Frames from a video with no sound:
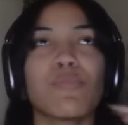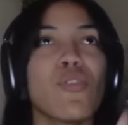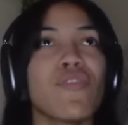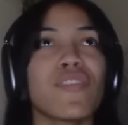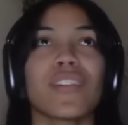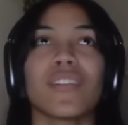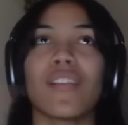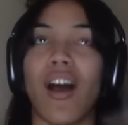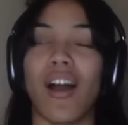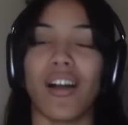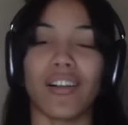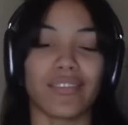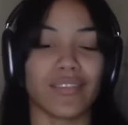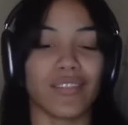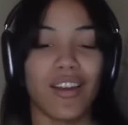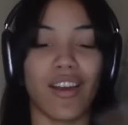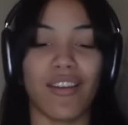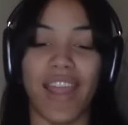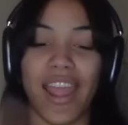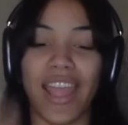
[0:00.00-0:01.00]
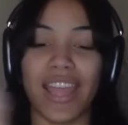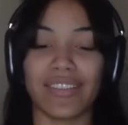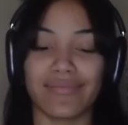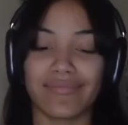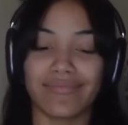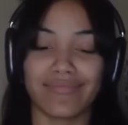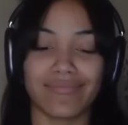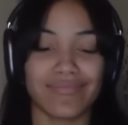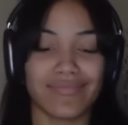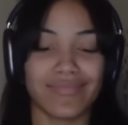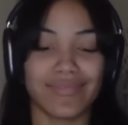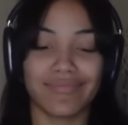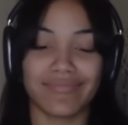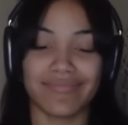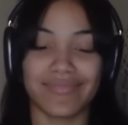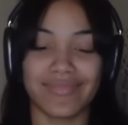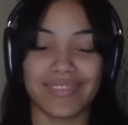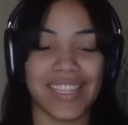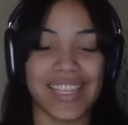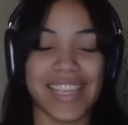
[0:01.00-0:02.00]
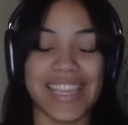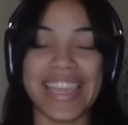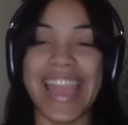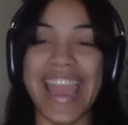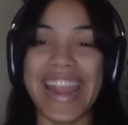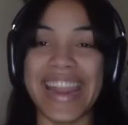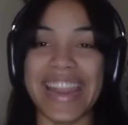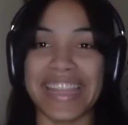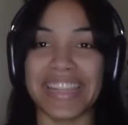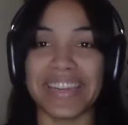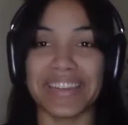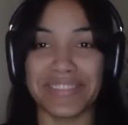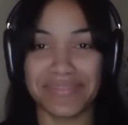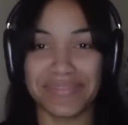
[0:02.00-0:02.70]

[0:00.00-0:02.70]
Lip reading: move it along, all right? Get in.